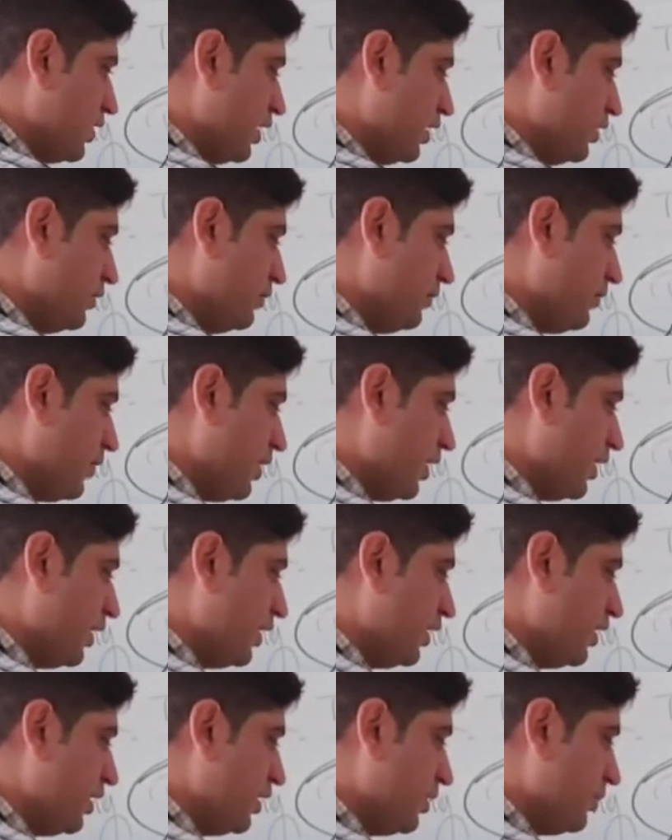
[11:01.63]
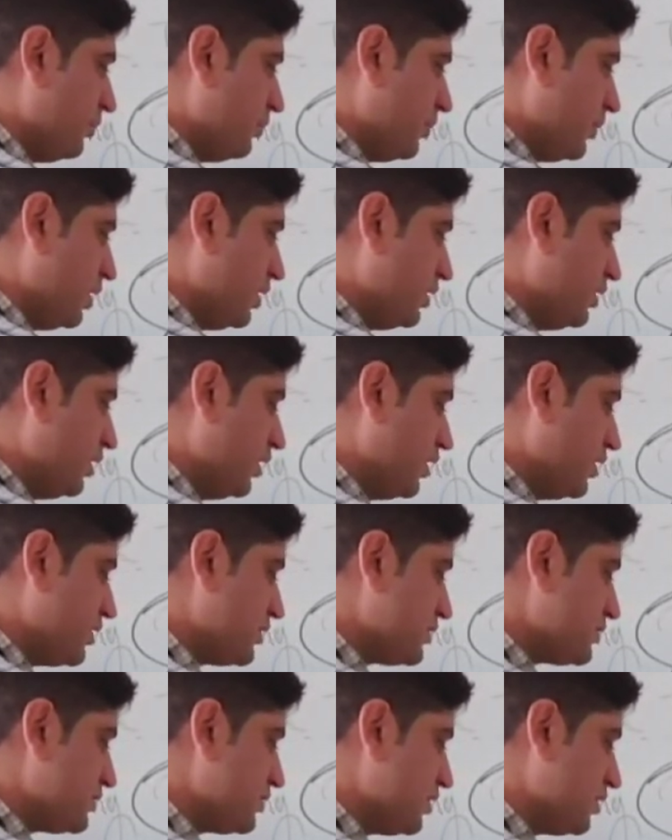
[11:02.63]
done by
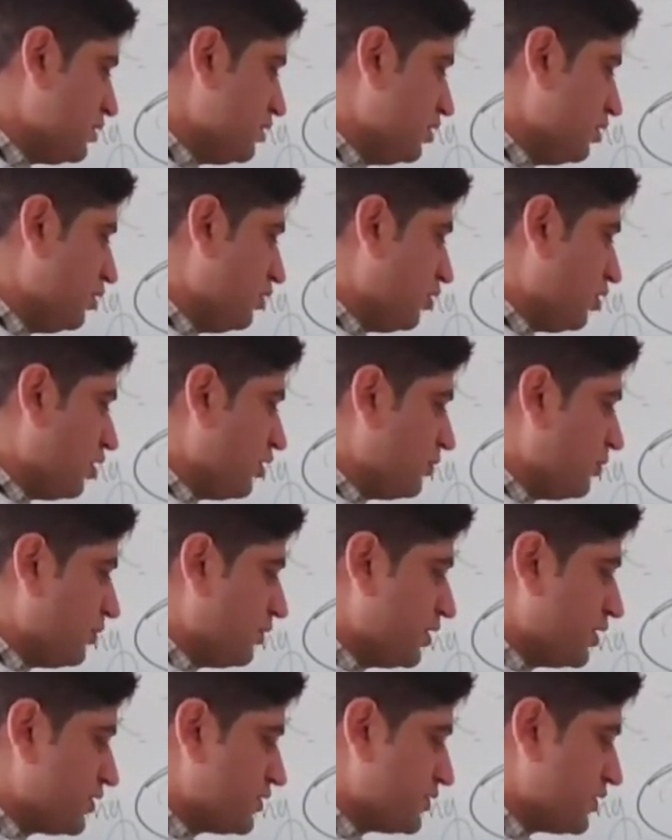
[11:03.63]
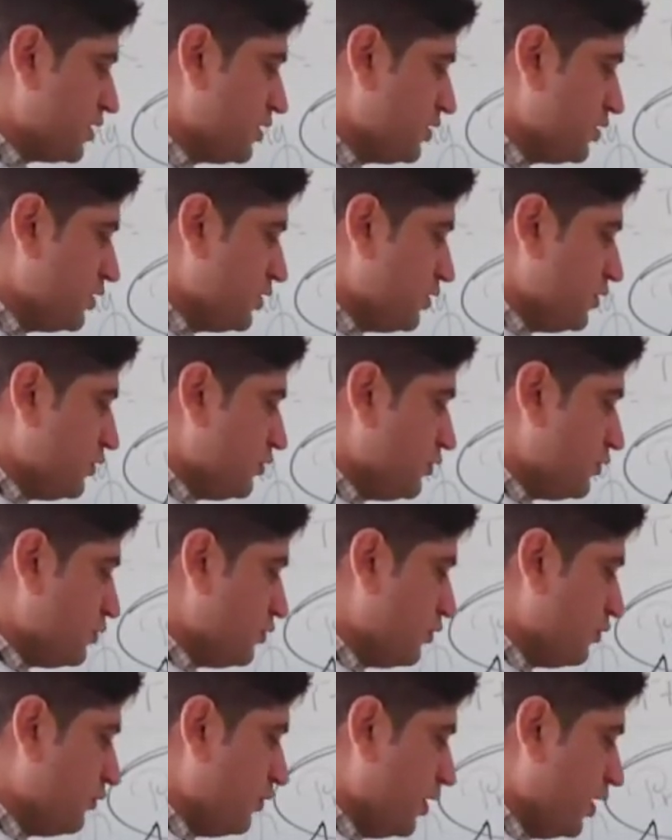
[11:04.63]
multinational corporation,
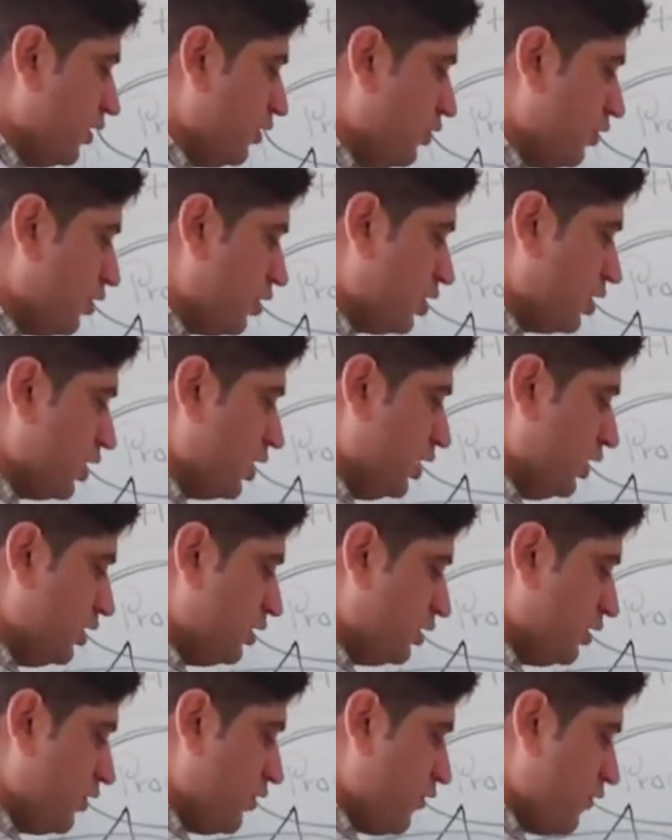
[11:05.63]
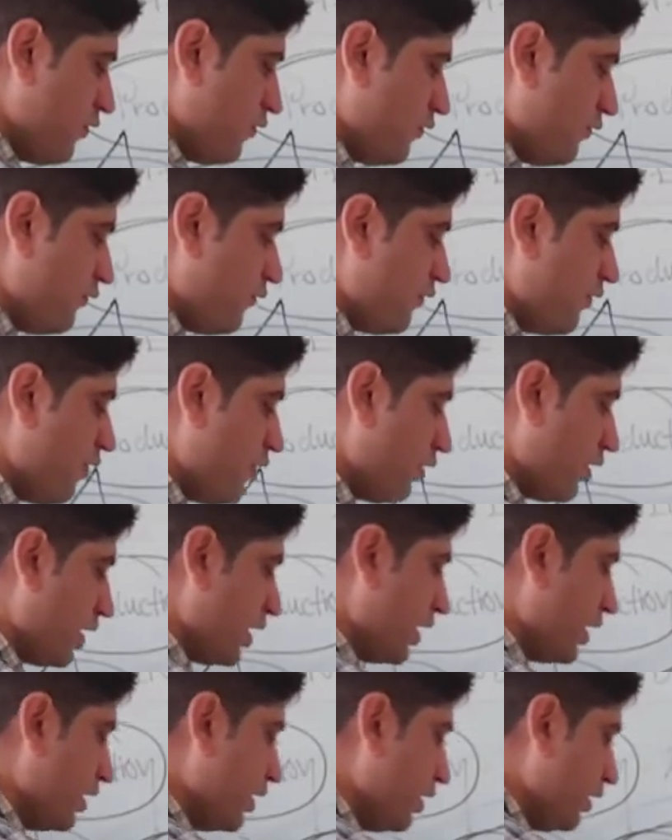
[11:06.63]
so we call it
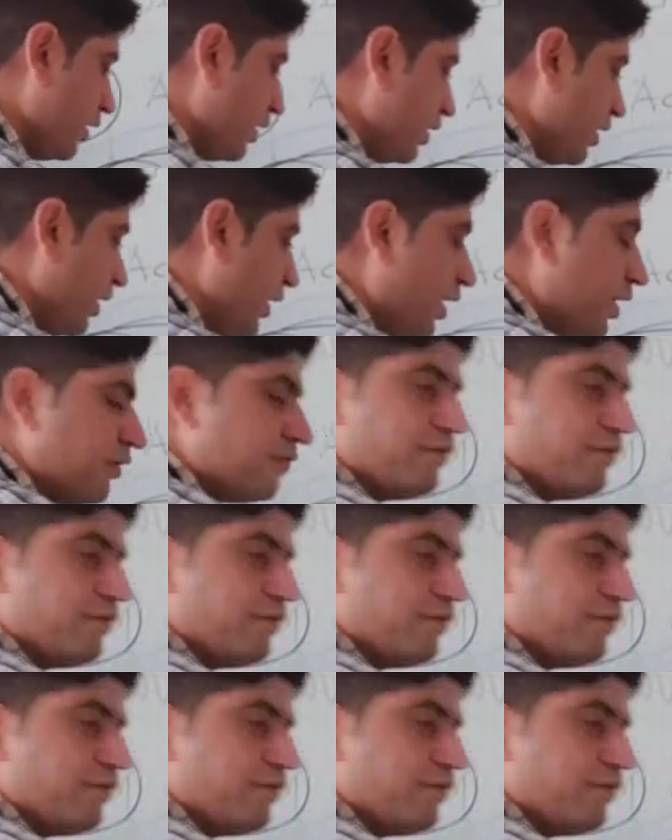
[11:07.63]
foreign